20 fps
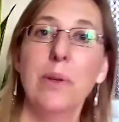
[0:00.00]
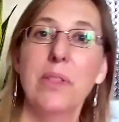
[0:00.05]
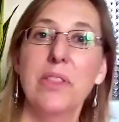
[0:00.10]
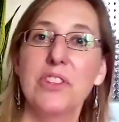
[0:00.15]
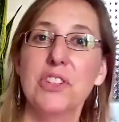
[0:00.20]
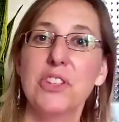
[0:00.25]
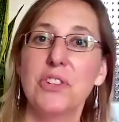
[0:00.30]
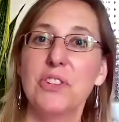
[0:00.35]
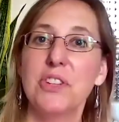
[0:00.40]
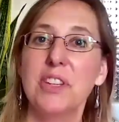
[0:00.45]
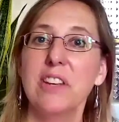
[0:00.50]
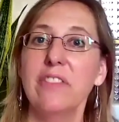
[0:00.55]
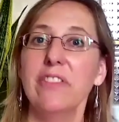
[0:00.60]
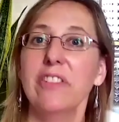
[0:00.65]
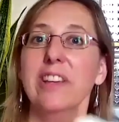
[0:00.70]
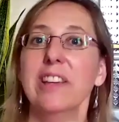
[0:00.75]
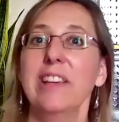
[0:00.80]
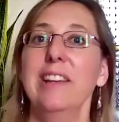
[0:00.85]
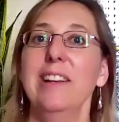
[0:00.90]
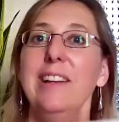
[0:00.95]

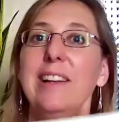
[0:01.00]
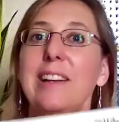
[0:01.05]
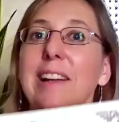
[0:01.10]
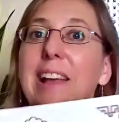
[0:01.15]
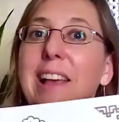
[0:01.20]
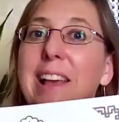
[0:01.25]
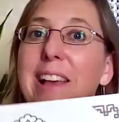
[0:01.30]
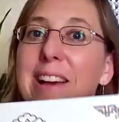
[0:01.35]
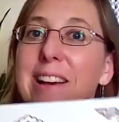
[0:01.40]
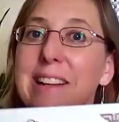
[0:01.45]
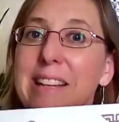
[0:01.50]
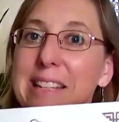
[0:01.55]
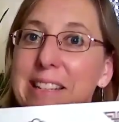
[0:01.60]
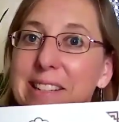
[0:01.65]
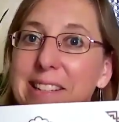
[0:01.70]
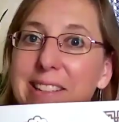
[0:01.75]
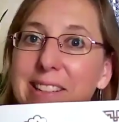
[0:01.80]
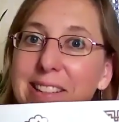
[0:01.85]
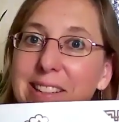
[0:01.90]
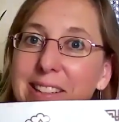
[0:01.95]
certificate in hand,
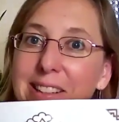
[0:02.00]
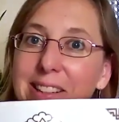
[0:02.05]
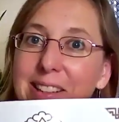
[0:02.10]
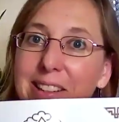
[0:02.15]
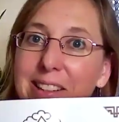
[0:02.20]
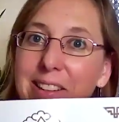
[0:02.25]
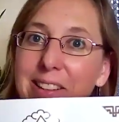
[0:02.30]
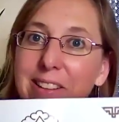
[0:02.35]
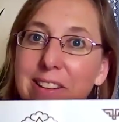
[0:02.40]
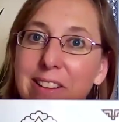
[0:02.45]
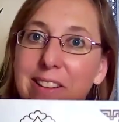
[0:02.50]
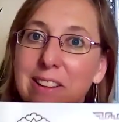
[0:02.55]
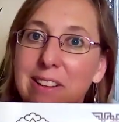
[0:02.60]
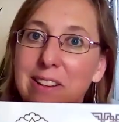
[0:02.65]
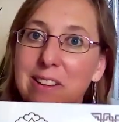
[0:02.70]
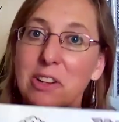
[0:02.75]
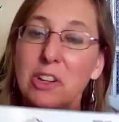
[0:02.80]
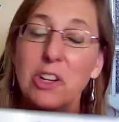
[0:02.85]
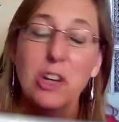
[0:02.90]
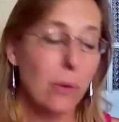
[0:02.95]

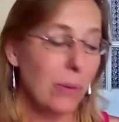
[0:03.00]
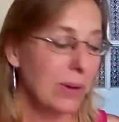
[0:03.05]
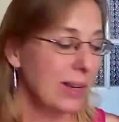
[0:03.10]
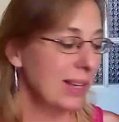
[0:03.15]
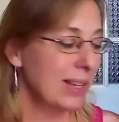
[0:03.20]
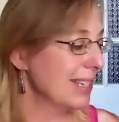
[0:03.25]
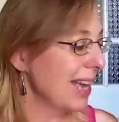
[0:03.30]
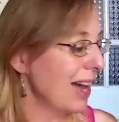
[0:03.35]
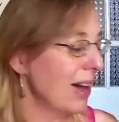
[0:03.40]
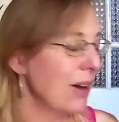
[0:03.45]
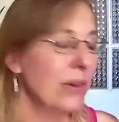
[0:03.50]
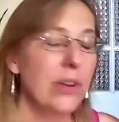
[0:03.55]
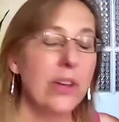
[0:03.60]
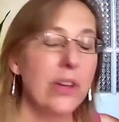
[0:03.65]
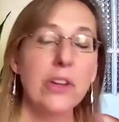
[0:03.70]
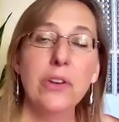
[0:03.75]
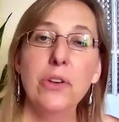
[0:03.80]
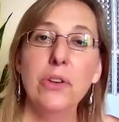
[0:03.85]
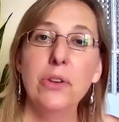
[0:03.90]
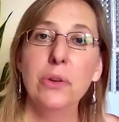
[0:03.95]
going down
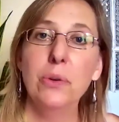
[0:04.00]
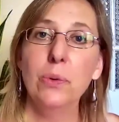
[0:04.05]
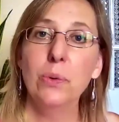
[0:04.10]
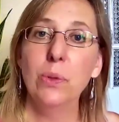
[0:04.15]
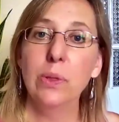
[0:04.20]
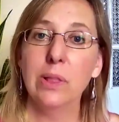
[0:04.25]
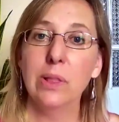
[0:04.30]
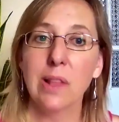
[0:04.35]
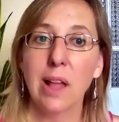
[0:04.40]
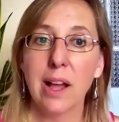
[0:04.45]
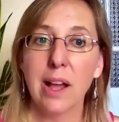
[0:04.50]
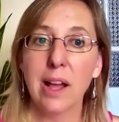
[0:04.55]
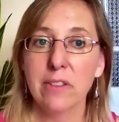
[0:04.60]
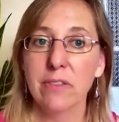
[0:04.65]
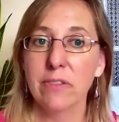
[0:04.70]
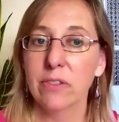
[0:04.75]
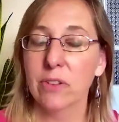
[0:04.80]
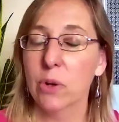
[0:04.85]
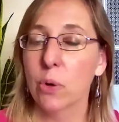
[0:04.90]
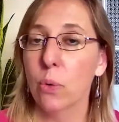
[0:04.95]
a new life
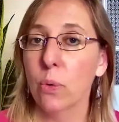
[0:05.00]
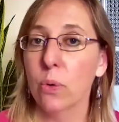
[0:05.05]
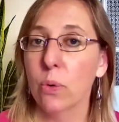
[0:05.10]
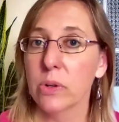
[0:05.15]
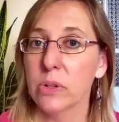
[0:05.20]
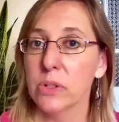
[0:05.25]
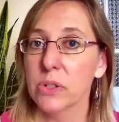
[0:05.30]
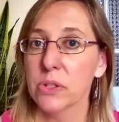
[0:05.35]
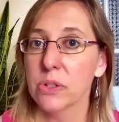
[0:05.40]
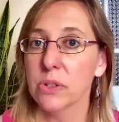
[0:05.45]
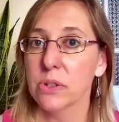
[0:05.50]
course.